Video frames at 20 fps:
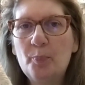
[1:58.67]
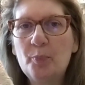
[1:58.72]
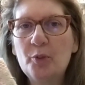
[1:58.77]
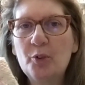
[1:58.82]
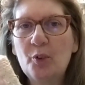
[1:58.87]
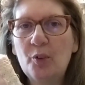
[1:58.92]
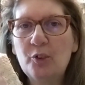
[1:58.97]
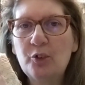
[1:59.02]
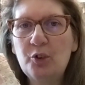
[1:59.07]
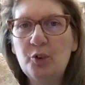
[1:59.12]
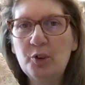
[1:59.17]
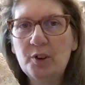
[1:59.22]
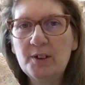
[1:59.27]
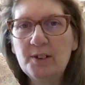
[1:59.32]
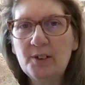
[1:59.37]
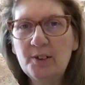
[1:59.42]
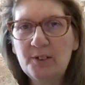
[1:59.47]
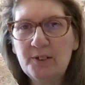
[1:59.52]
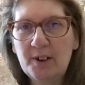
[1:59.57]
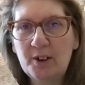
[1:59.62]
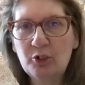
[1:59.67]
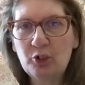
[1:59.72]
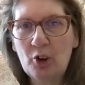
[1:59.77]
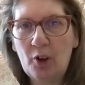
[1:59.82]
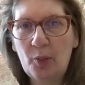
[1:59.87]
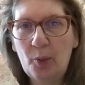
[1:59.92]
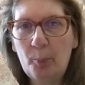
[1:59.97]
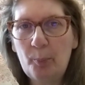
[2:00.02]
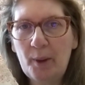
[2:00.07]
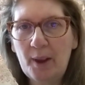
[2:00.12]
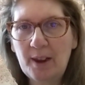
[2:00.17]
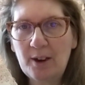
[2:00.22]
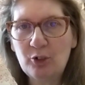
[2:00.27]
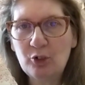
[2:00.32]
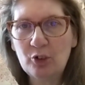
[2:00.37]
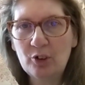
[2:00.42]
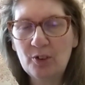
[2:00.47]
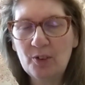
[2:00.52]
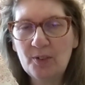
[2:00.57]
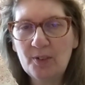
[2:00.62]
so that you can stitch on the
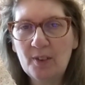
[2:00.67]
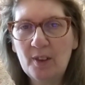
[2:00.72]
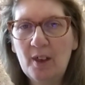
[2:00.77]
pages.